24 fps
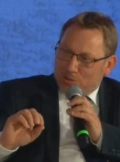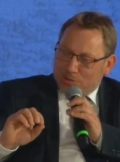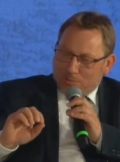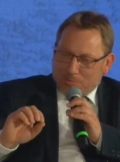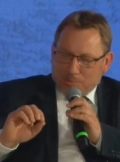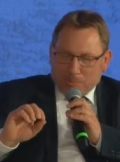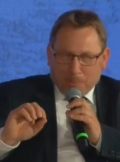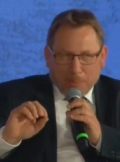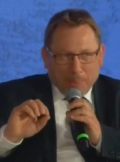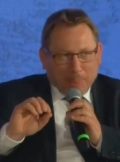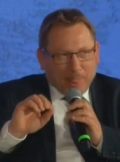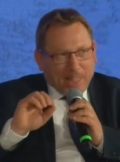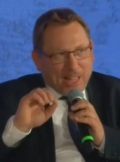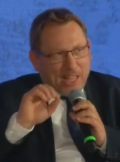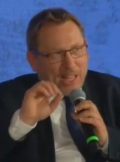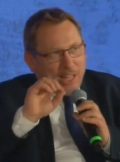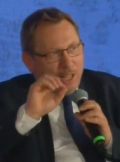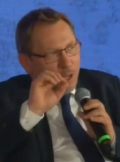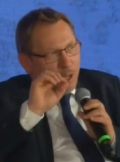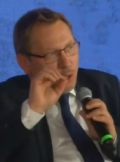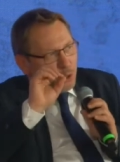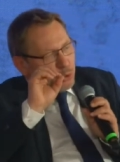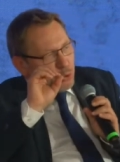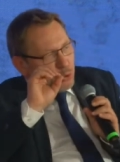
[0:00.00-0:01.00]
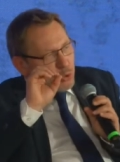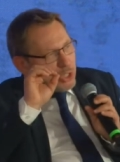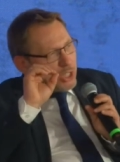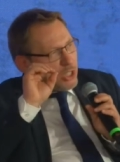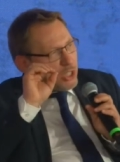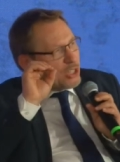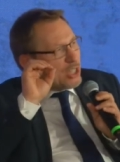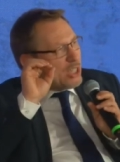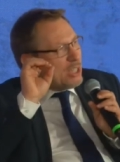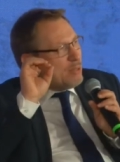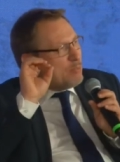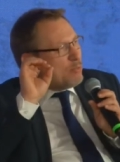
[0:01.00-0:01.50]
I think
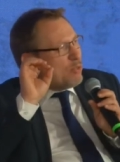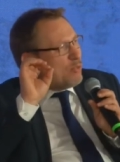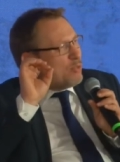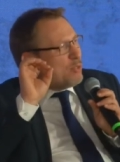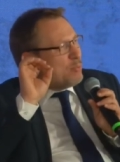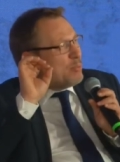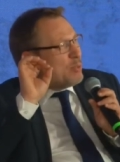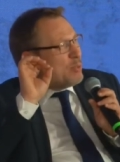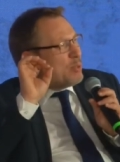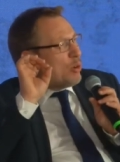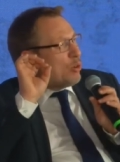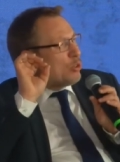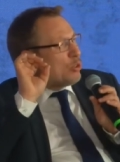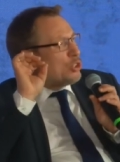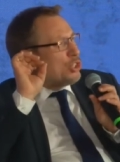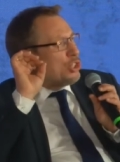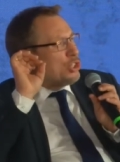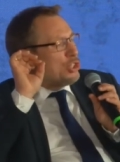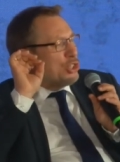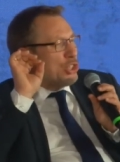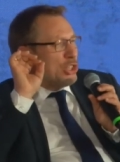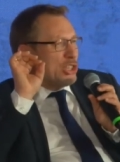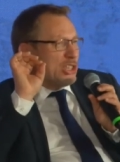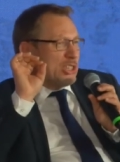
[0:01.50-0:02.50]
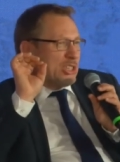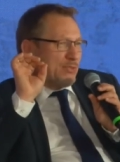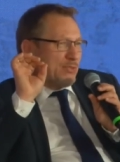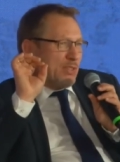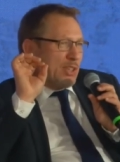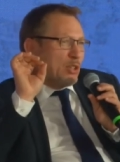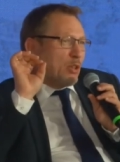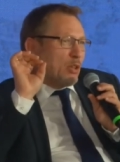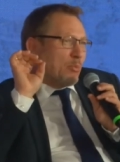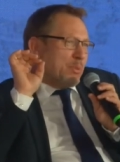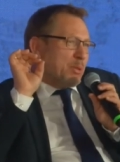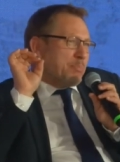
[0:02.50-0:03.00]
editor
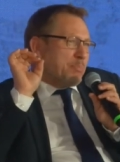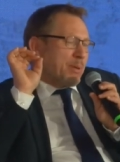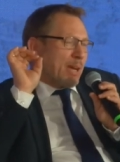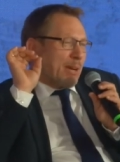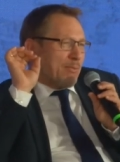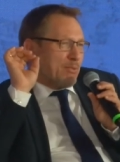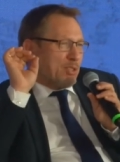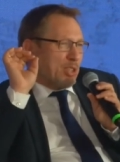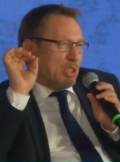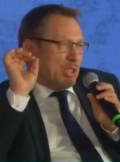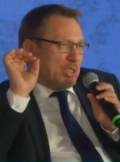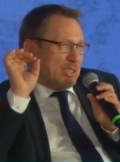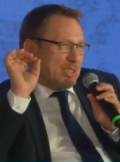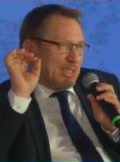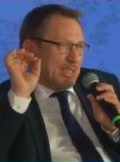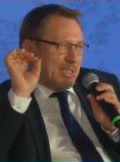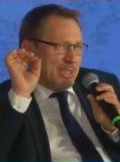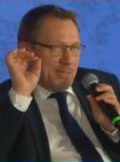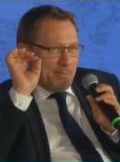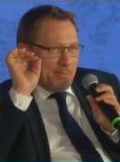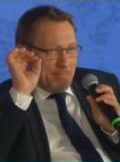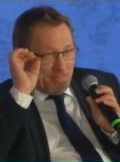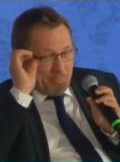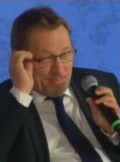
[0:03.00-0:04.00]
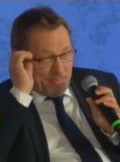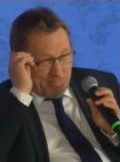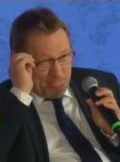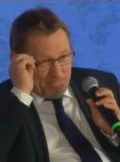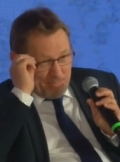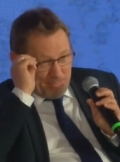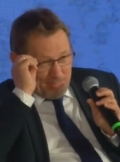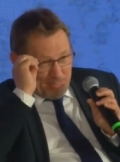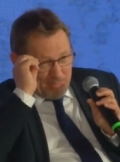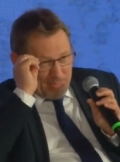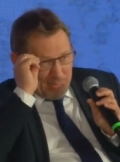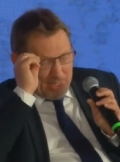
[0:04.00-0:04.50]
Lisicki
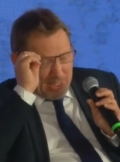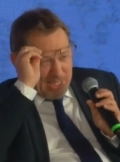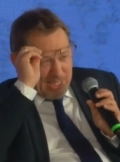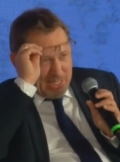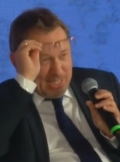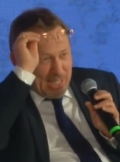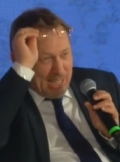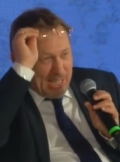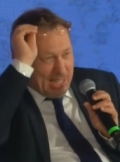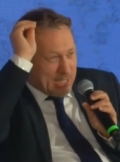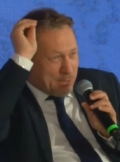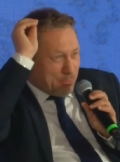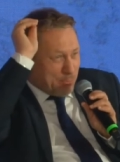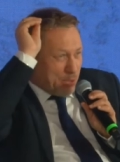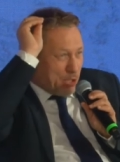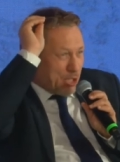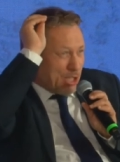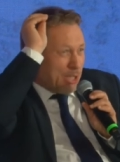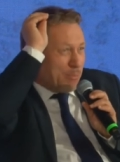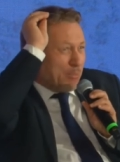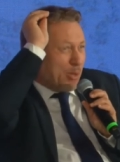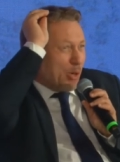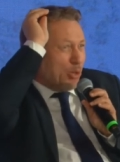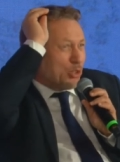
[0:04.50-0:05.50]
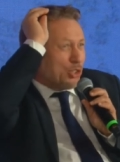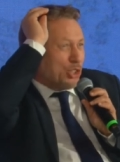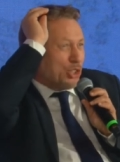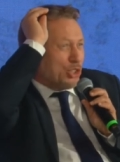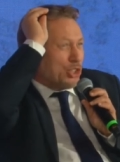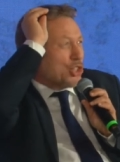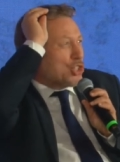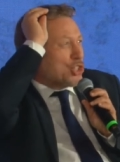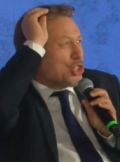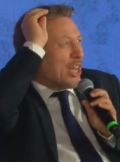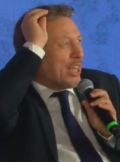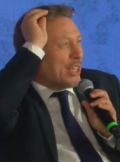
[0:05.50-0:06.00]
has mentioned
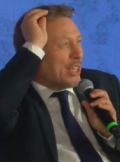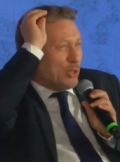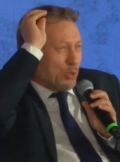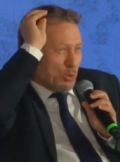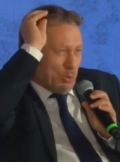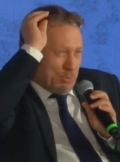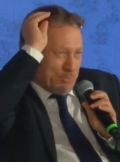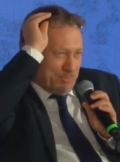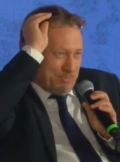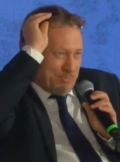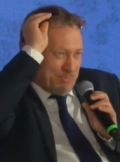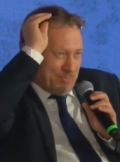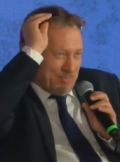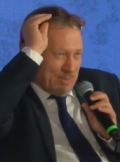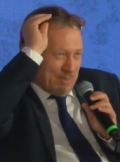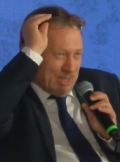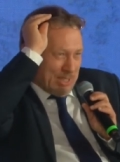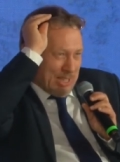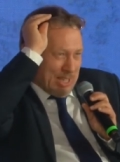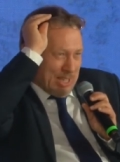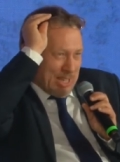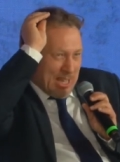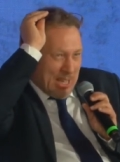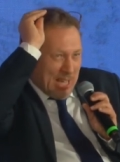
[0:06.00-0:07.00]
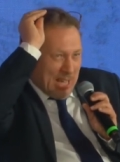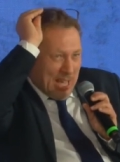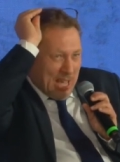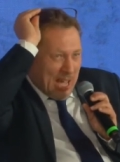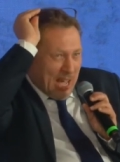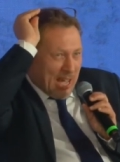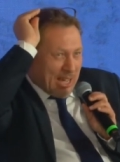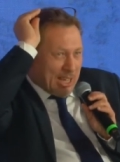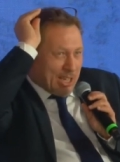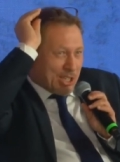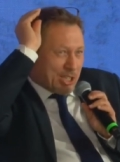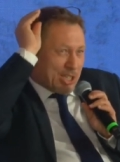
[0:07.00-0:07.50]
something about it. We lawyers
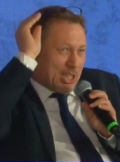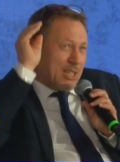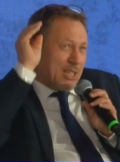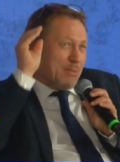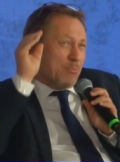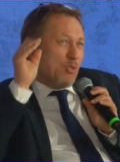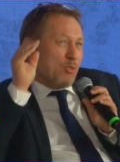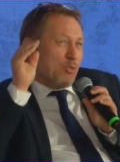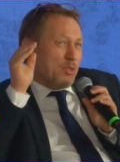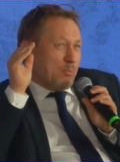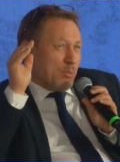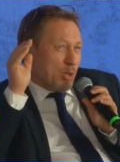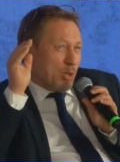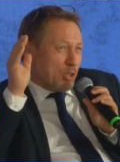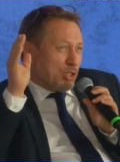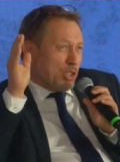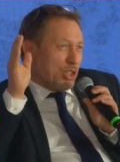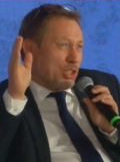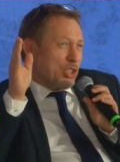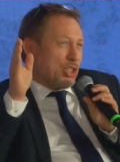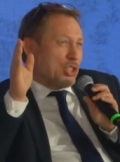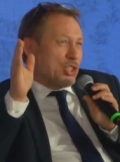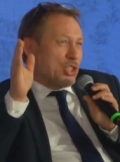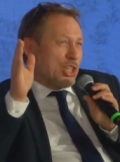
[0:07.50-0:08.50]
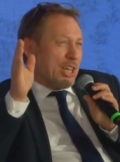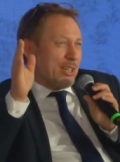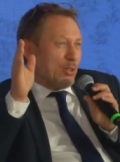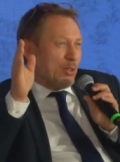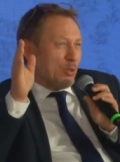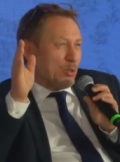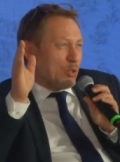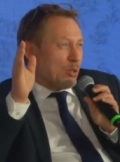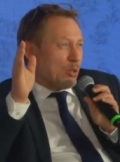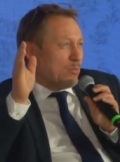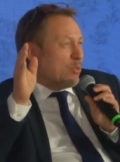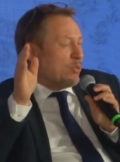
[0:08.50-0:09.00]
think about
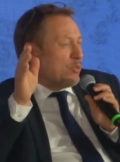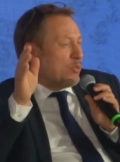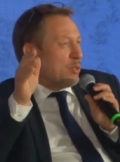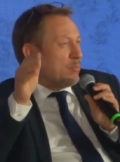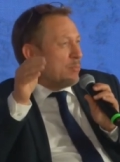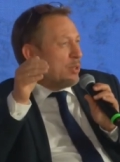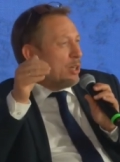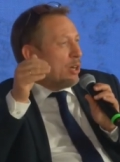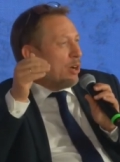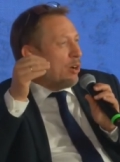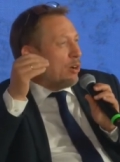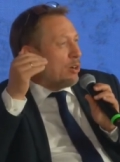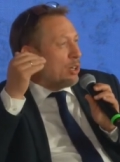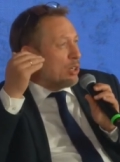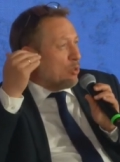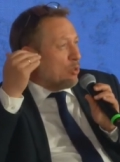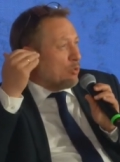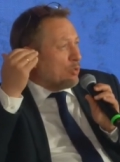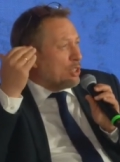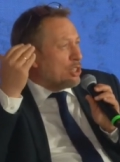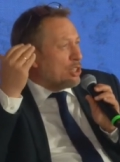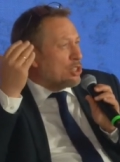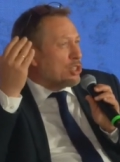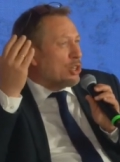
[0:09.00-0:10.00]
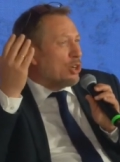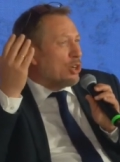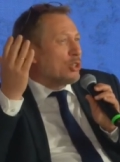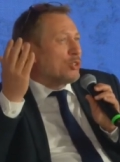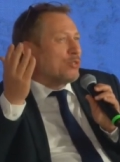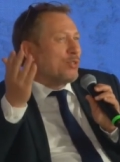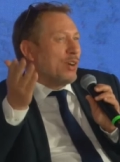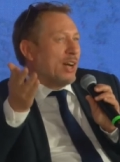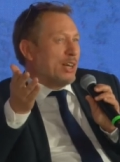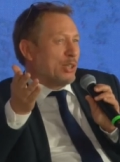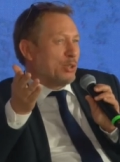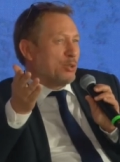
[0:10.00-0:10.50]
inheritance, and
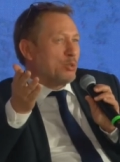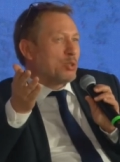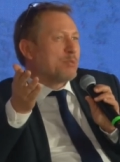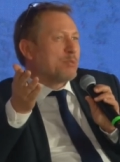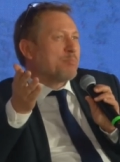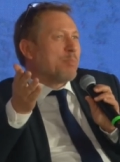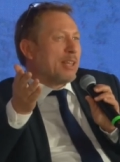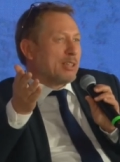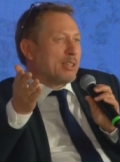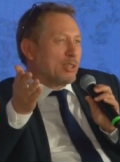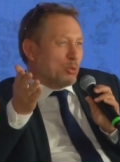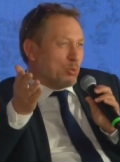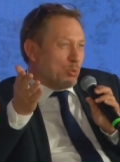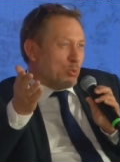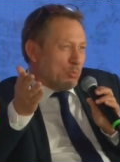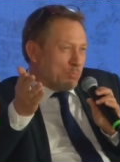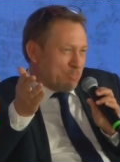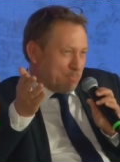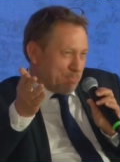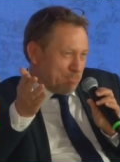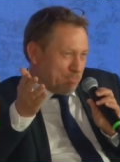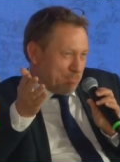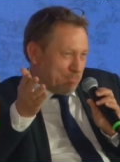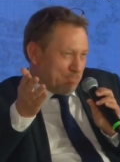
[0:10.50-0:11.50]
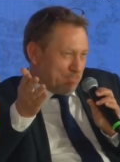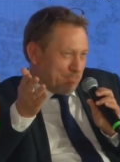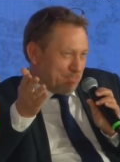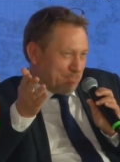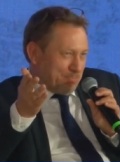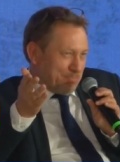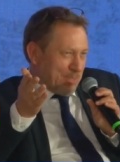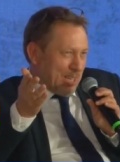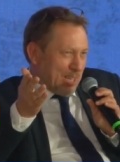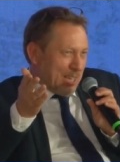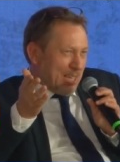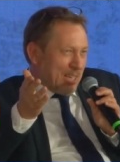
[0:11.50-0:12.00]
inheritance
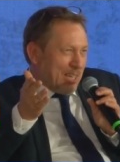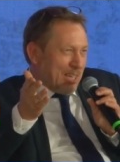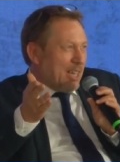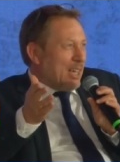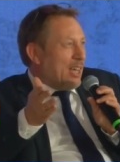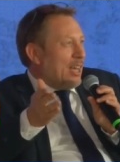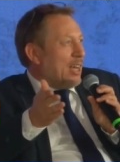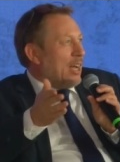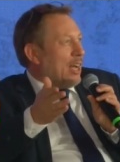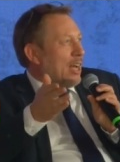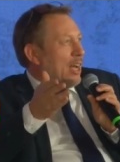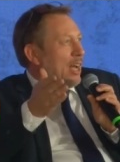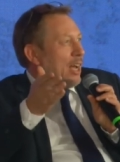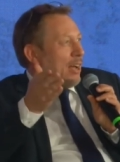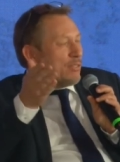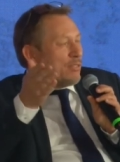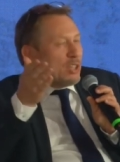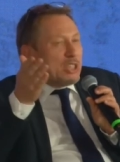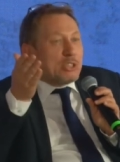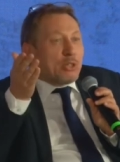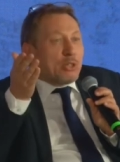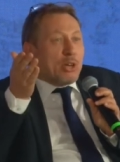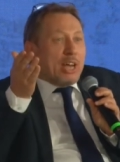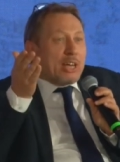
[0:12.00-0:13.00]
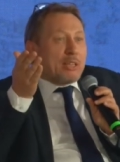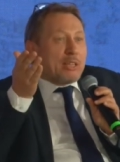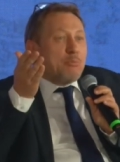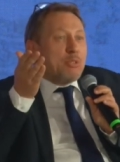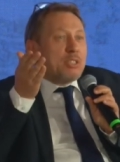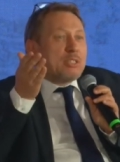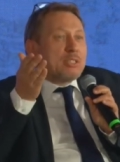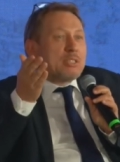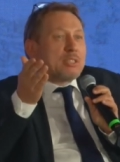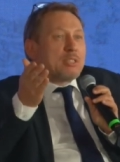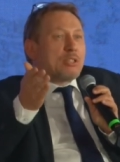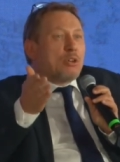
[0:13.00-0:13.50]
means about
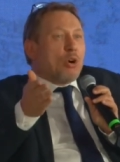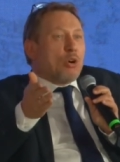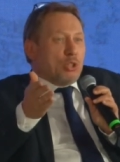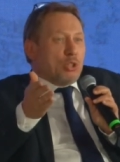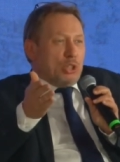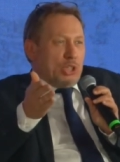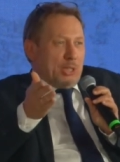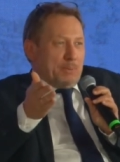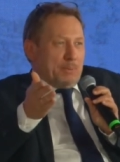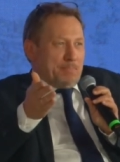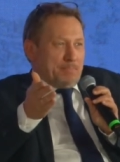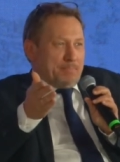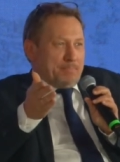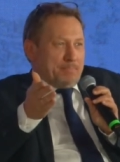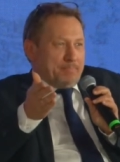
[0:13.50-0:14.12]
the